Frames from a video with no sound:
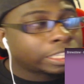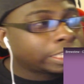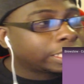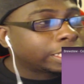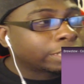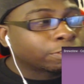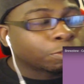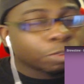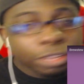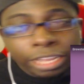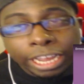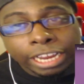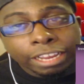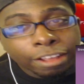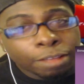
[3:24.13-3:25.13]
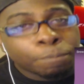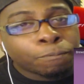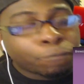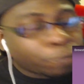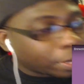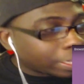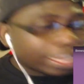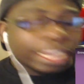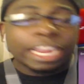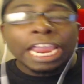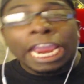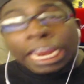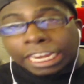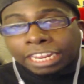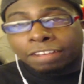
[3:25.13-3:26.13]
and we'll, like, fit, like,
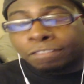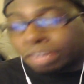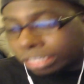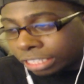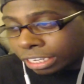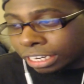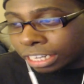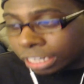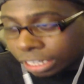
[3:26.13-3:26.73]
80 of us in it.